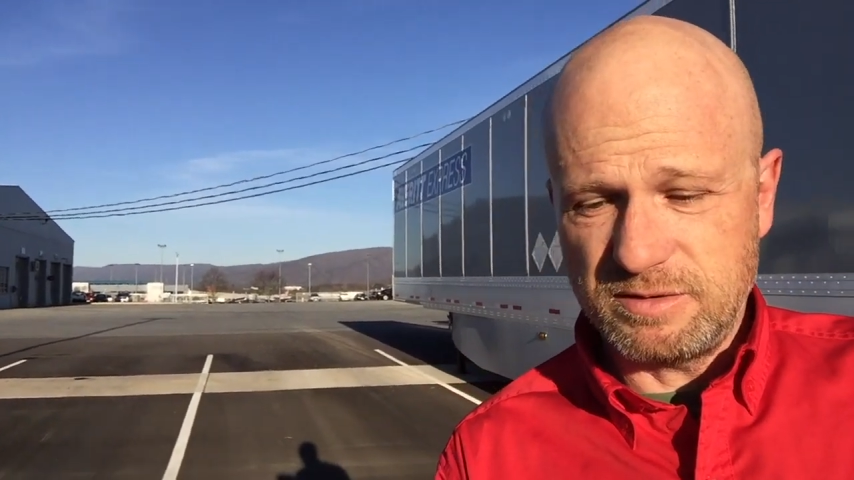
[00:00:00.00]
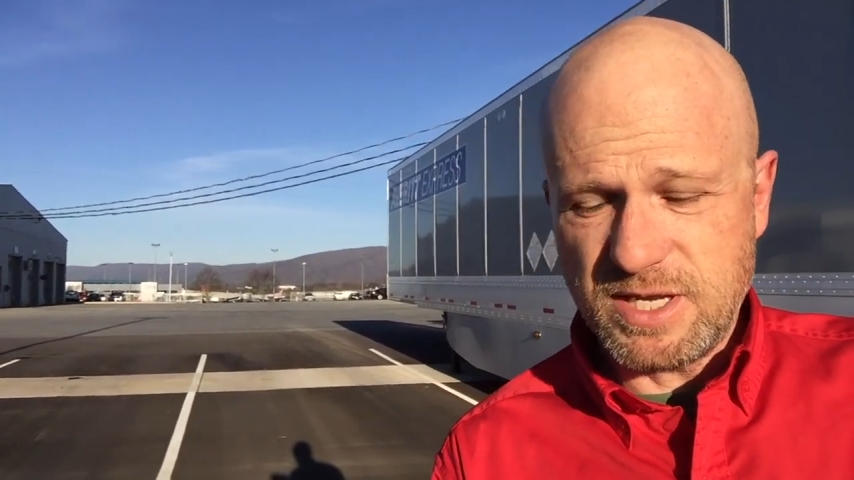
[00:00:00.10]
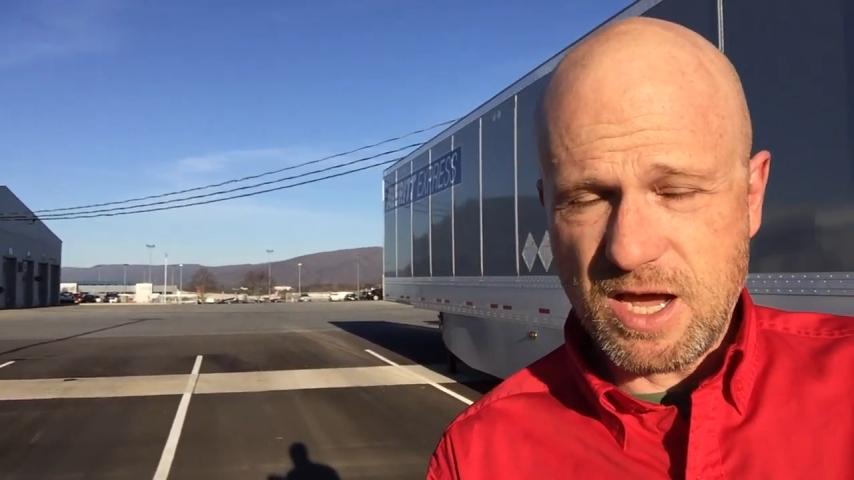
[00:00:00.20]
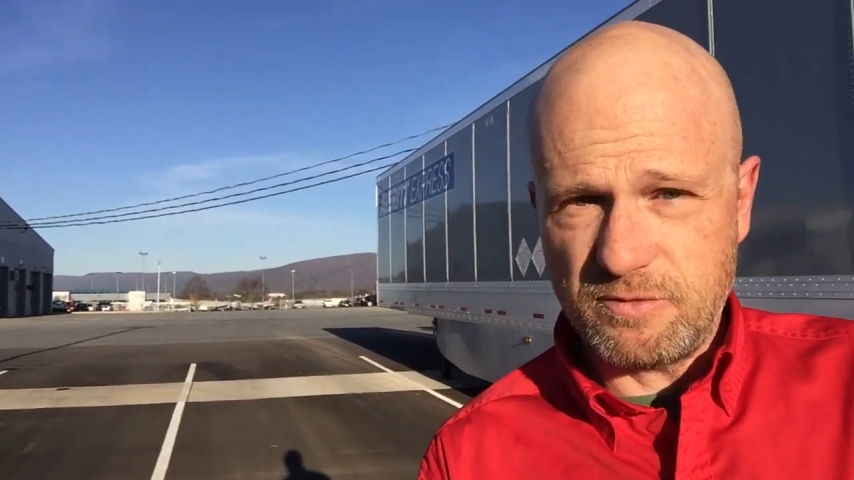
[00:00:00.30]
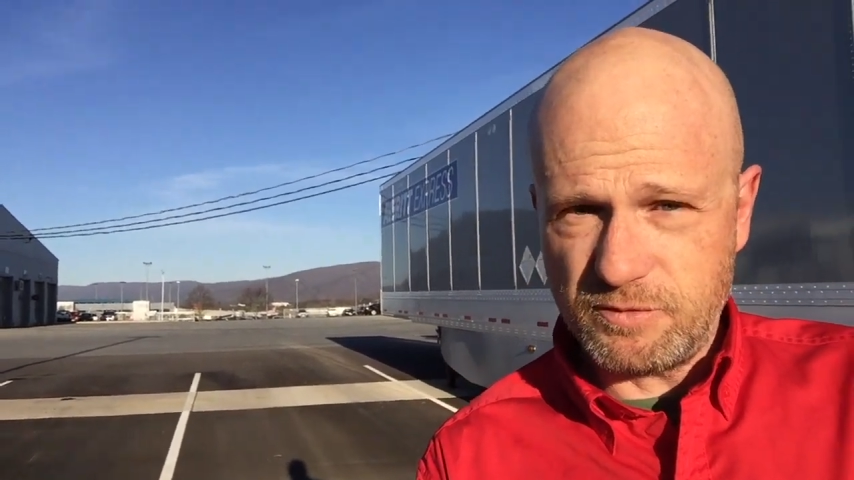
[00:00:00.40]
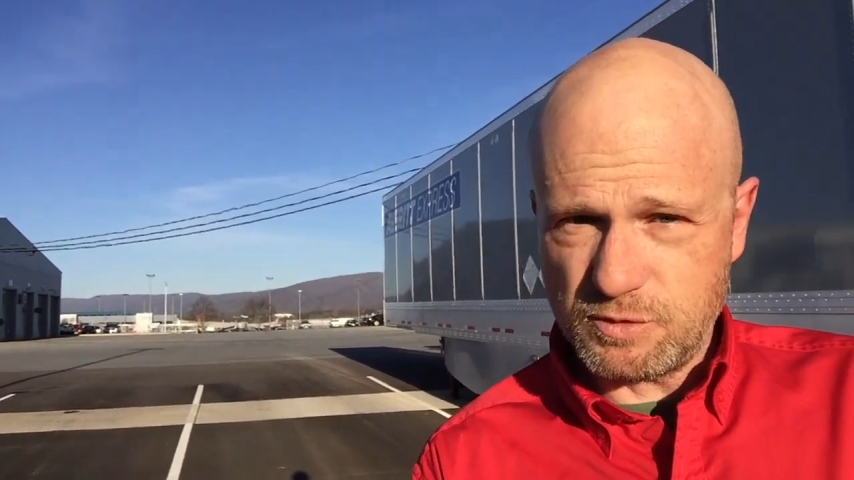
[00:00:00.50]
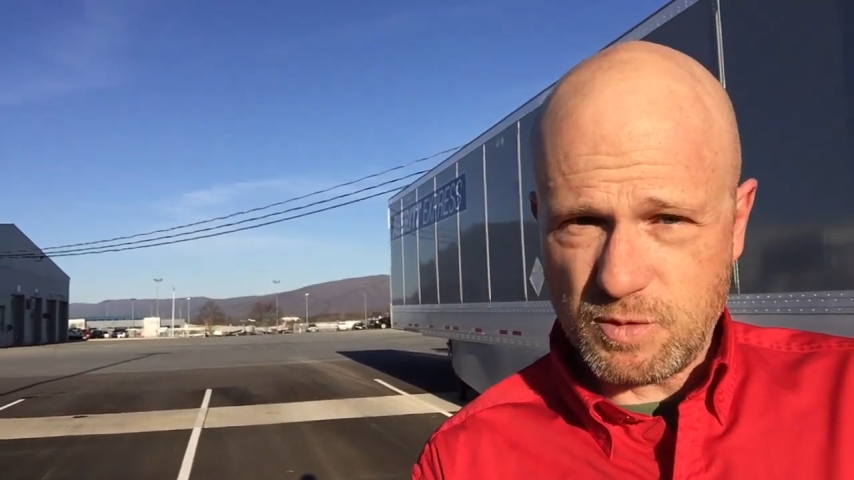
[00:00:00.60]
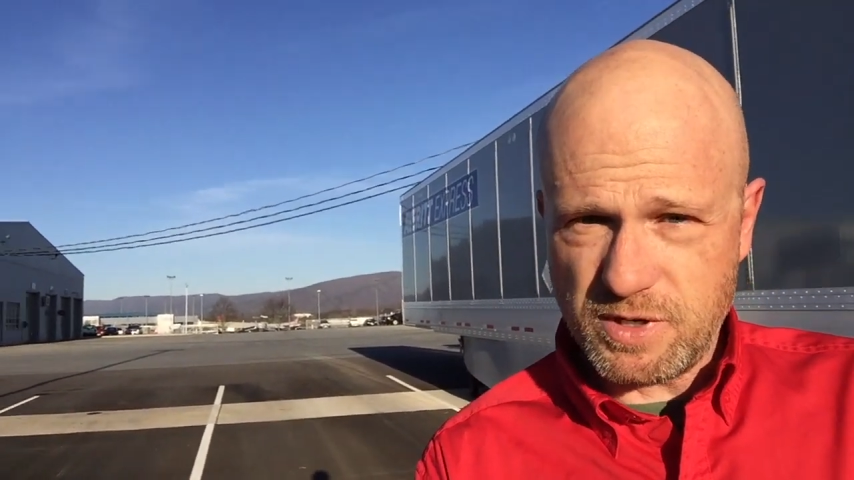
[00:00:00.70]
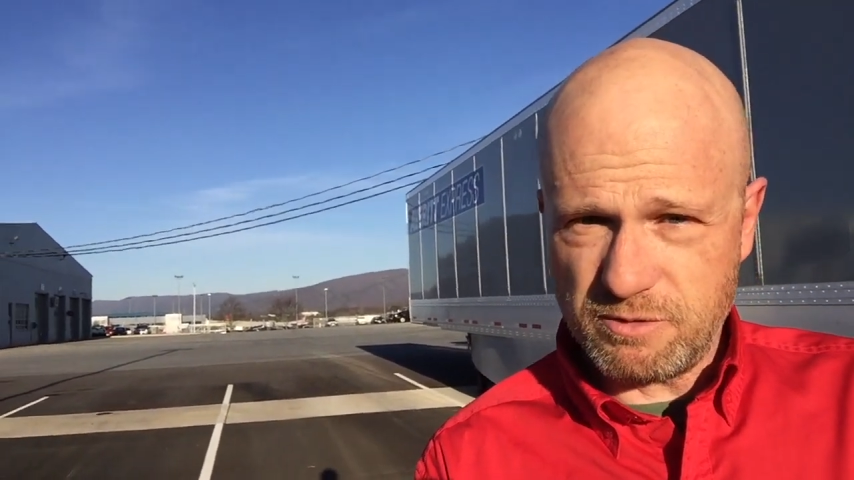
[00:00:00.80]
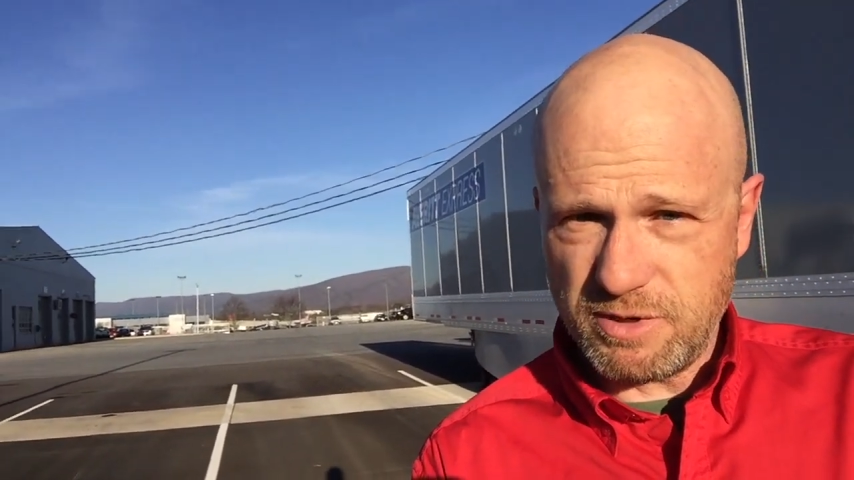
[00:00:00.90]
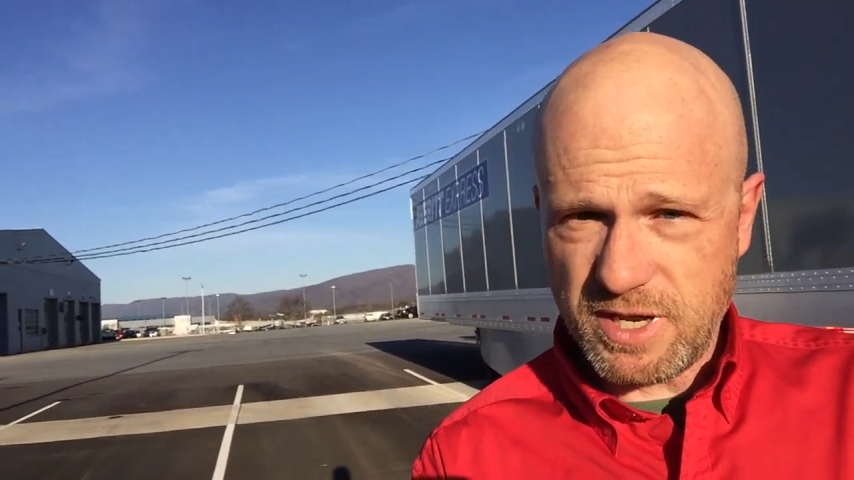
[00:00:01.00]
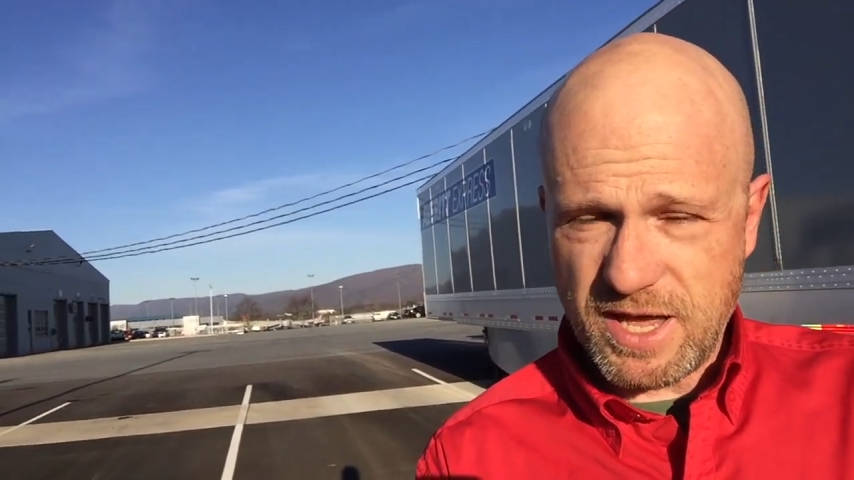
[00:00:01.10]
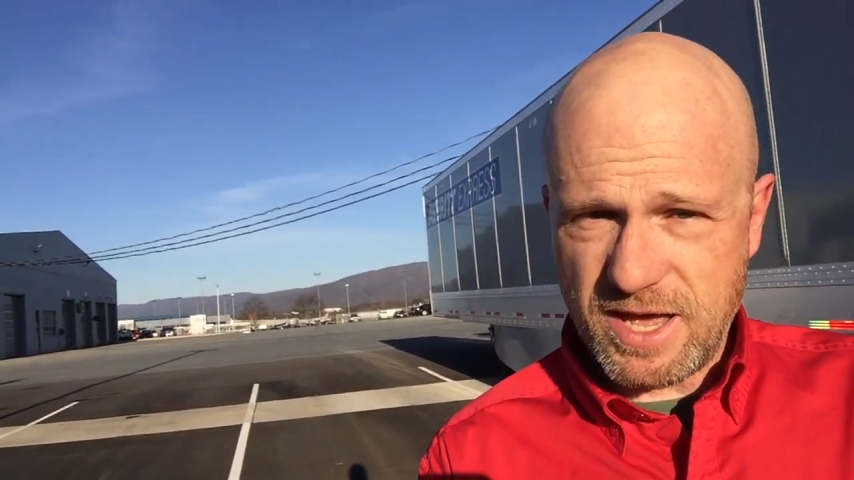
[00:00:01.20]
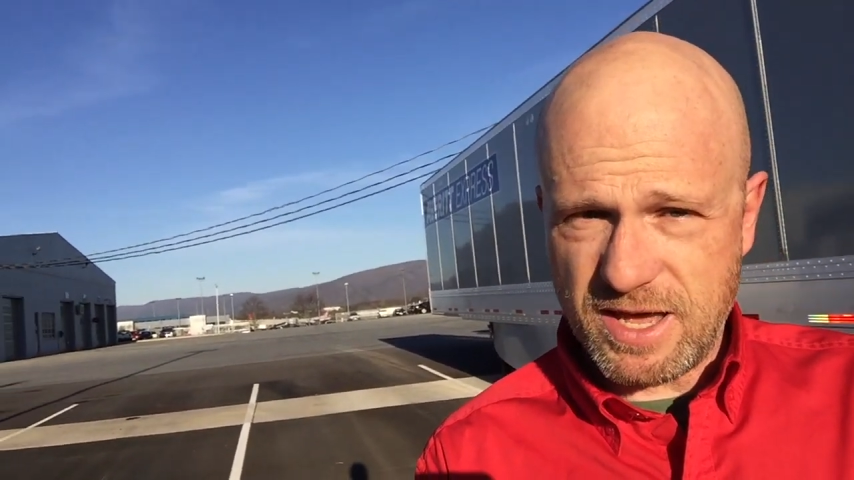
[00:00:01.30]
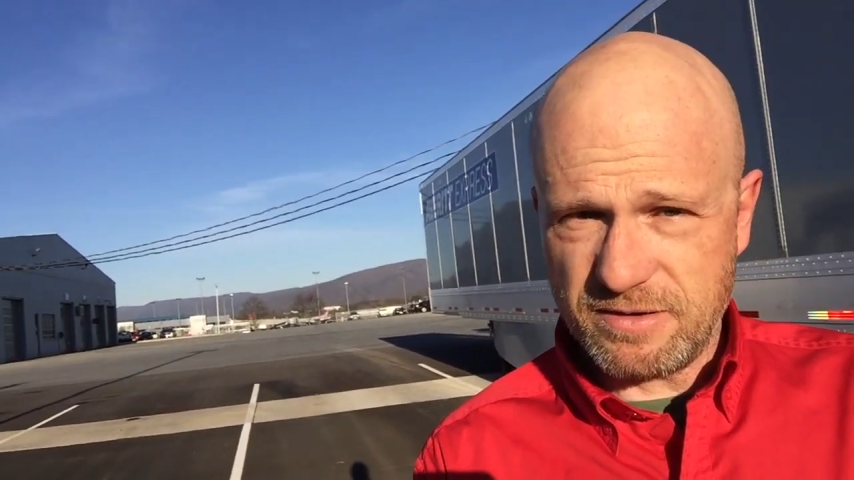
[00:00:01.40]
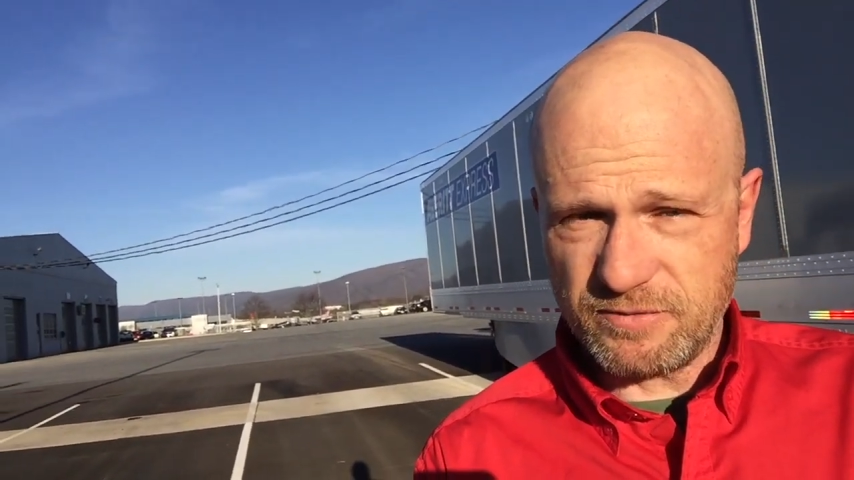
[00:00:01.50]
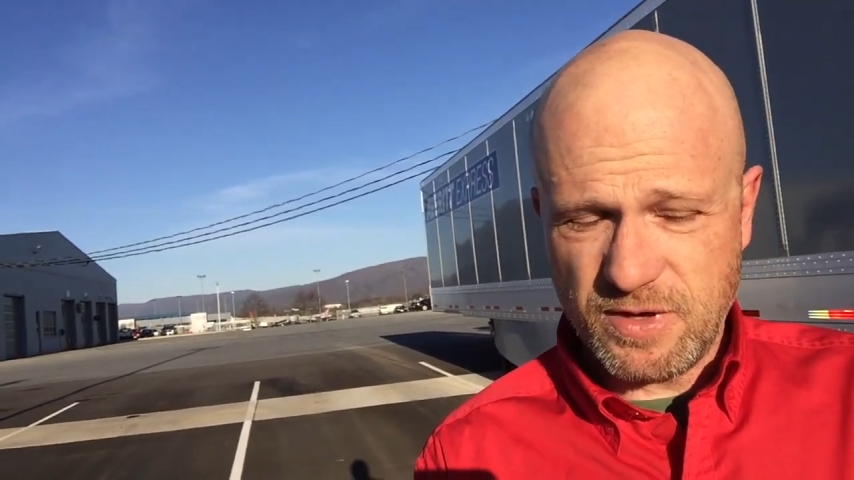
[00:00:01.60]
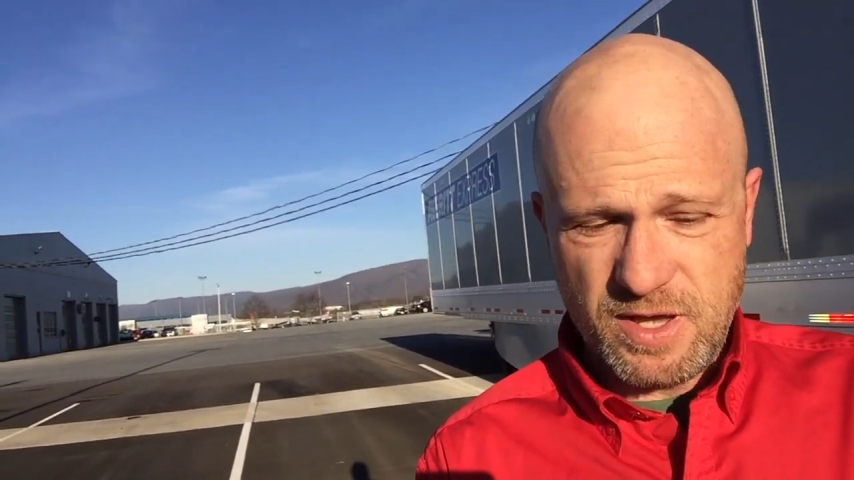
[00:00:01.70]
down for 23 and a half,